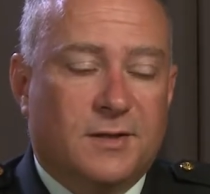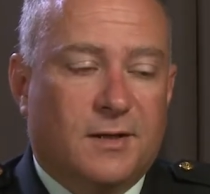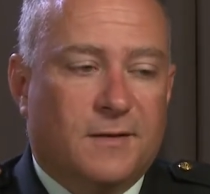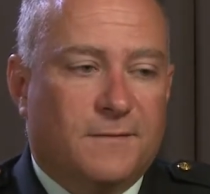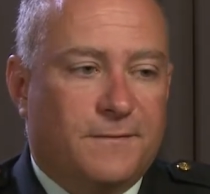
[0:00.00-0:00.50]

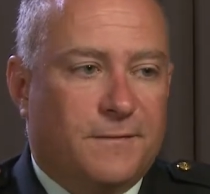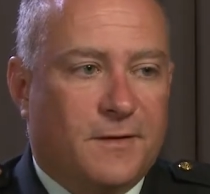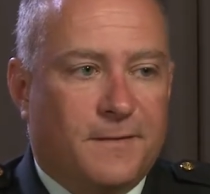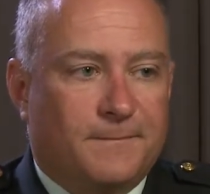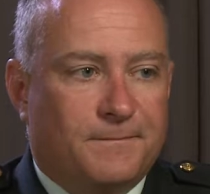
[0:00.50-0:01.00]
of
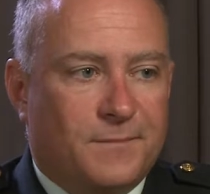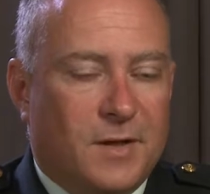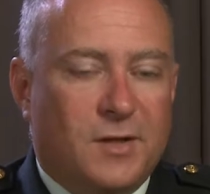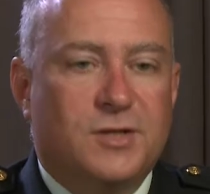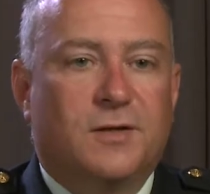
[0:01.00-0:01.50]

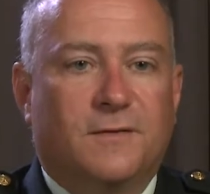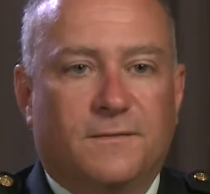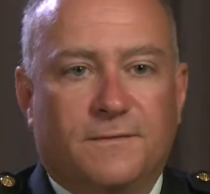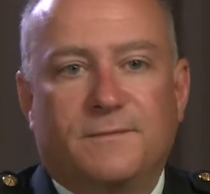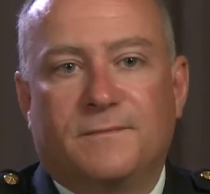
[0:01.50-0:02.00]

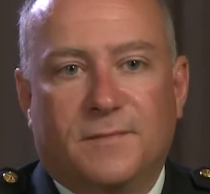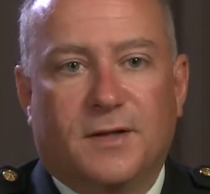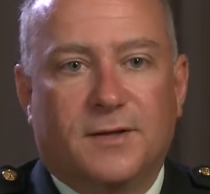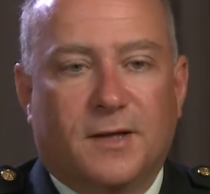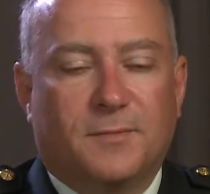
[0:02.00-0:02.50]
initiative
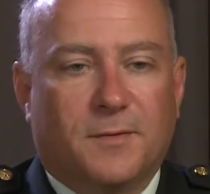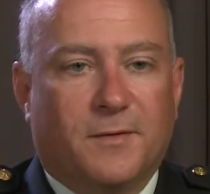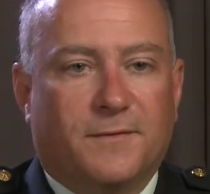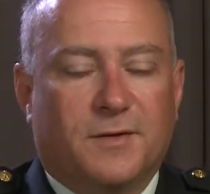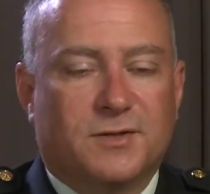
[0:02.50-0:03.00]
that public
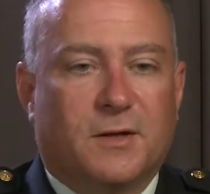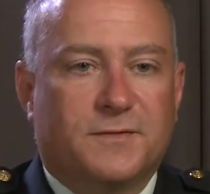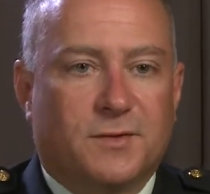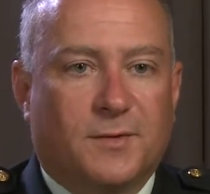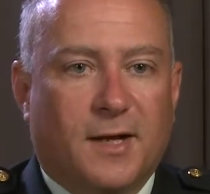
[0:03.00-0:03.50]
affairs
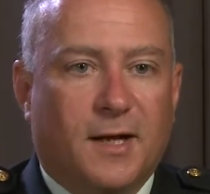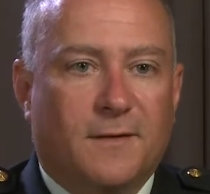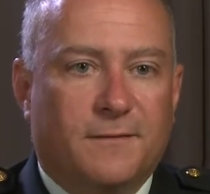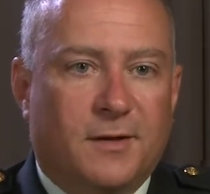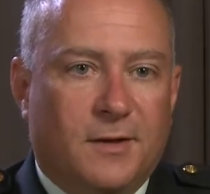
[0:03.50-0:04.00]
officer would
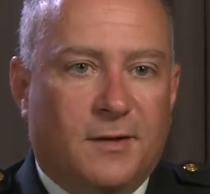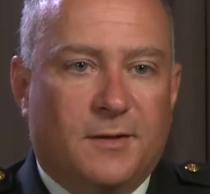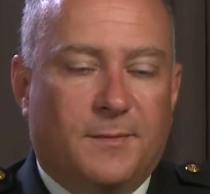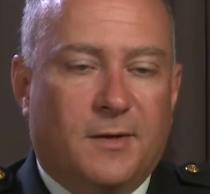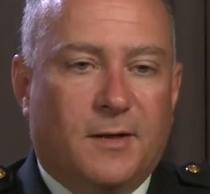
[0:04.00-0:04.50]
have,
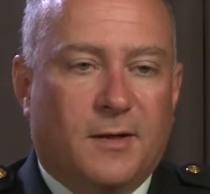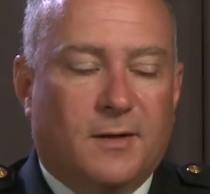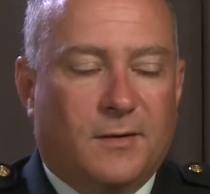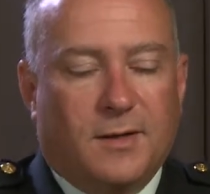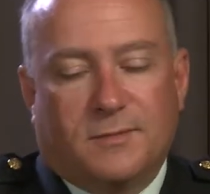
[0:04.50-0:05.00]

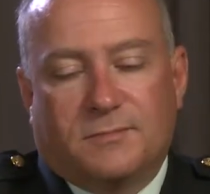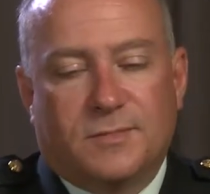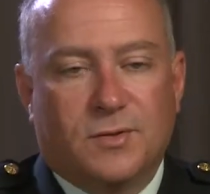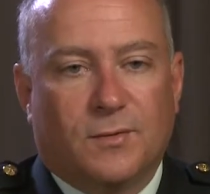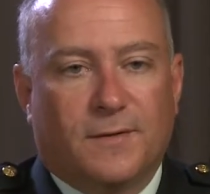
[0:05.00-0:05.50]

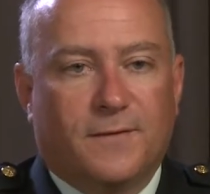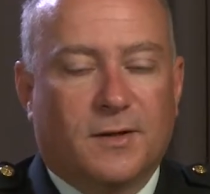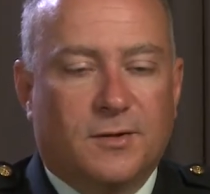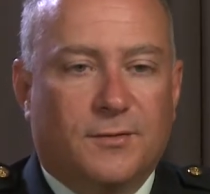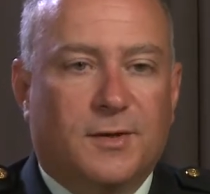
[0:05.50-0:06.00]
and to what
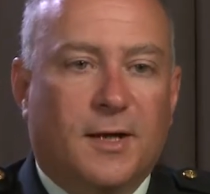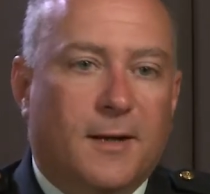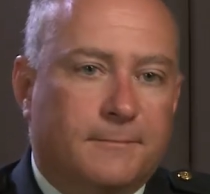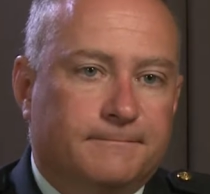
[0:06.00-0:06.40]
effect he would get.